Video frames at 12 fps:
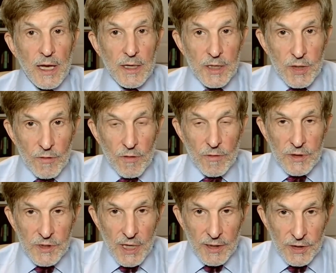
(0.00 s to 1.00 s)
into a
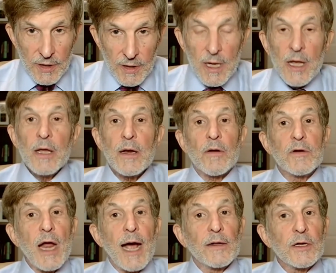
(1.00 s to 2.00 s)
recession. Now,
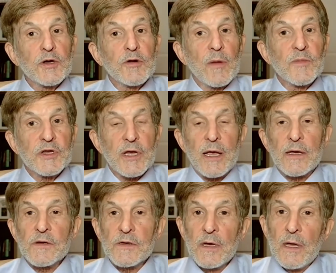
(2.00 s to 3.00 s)
Donald Trump
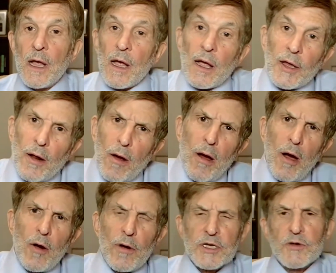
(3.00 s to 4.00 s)
says,
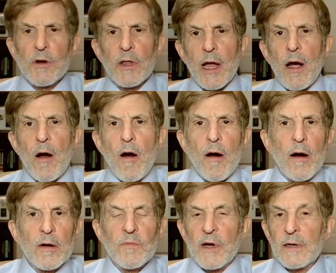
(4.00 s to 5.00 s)
oh, it's really
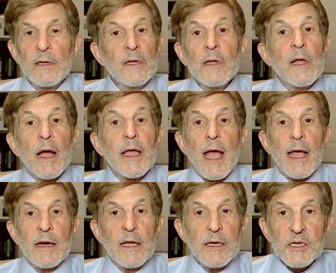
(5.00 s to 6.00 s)
hard, but
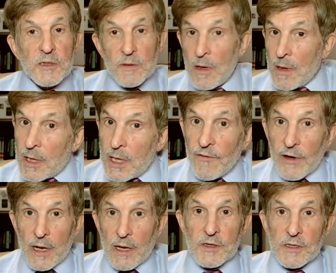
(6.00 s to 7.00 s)
again, he's given
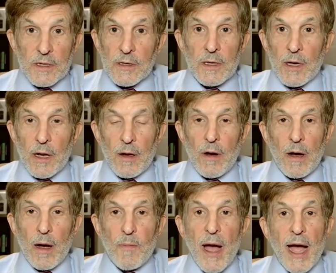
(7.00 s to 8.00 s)
us,
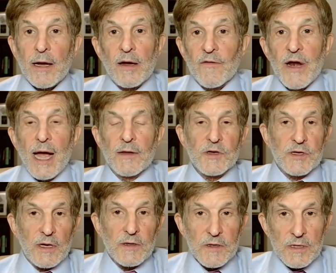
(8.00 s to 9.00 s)
a pack of
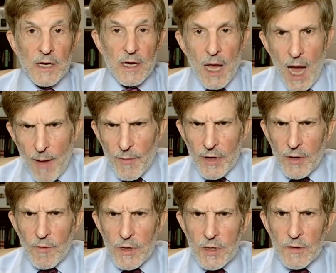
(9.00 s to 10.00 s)
nonsense. I'm going to
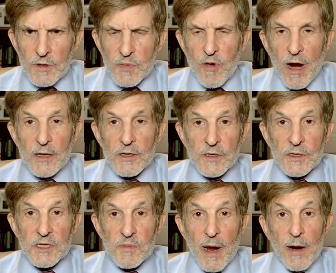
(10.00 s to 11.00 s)
reduce
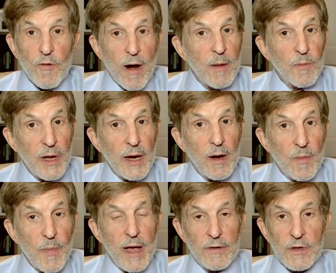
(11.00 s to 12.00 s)
prices by ramping
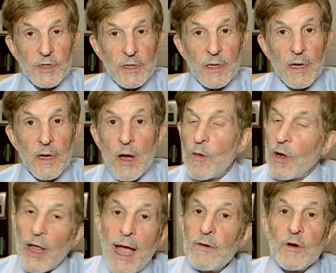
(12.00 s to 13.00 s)
up energy.
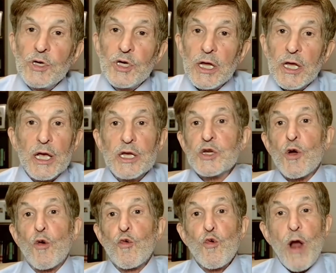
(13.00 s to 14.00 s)
Well, energy is
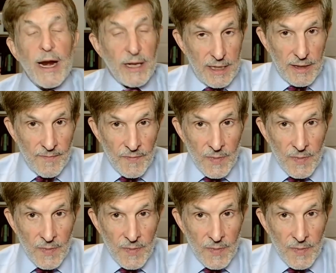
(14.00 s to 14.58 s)
already